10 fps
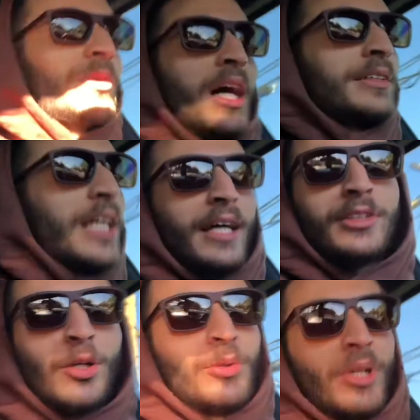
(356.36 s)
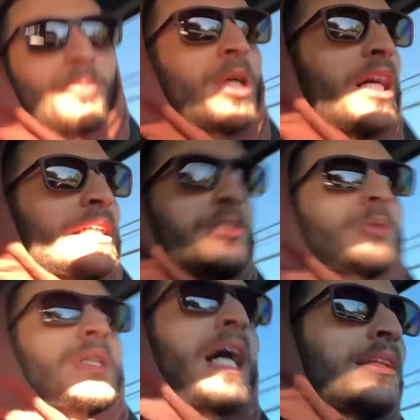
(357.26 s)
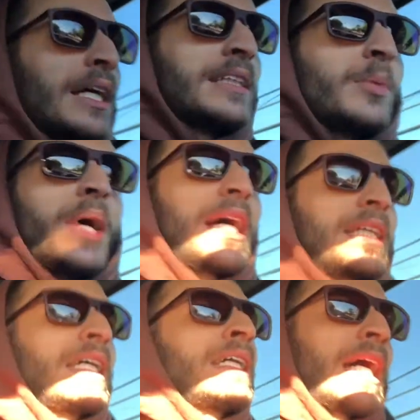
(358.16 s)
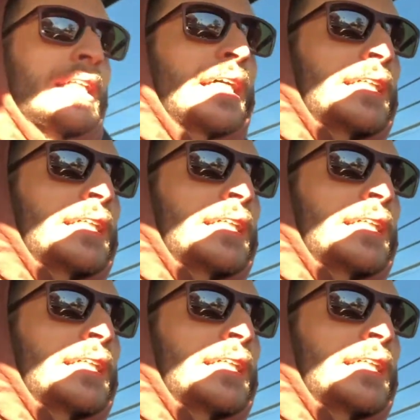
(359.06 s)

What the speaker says: not into it. I like the back end, I like